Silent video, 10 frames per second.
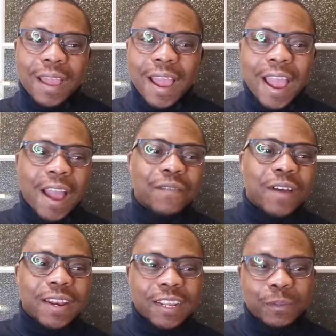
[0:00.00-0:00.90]
I have
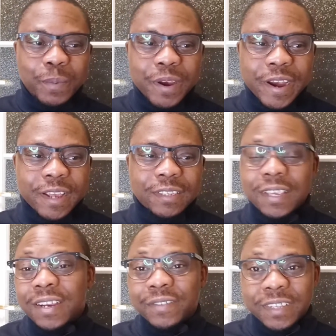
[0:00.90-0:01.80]
an experience
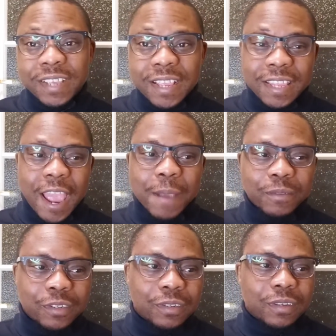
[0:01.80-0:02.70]
in recent
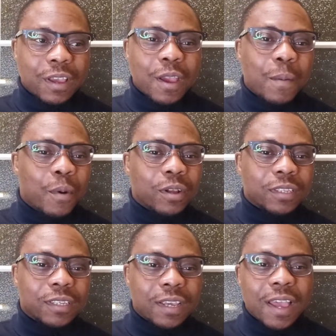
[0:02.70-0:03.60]
times,
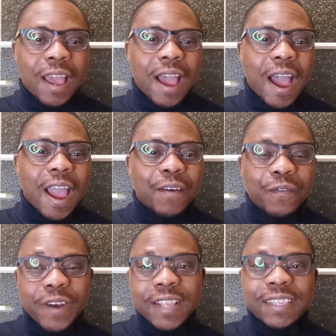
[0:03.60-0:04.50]
but I
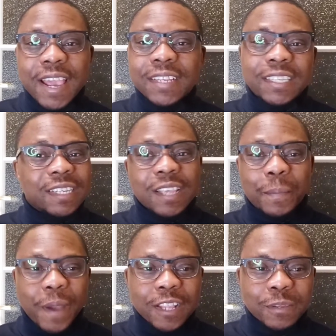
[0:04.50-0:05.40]
have rented 6
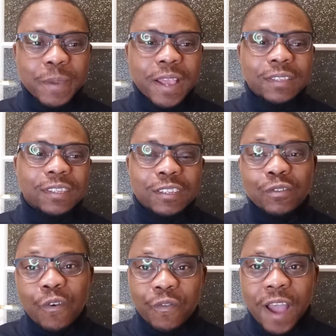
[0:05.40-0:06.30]
apartments
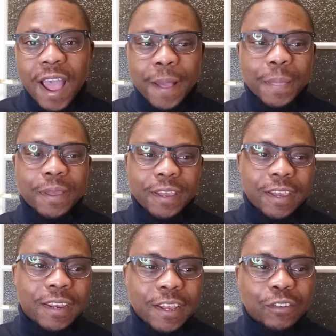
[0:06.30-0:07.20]
so far
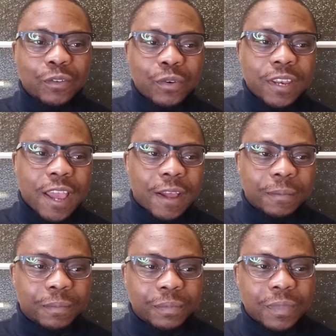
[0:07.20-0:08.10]
in Estonia.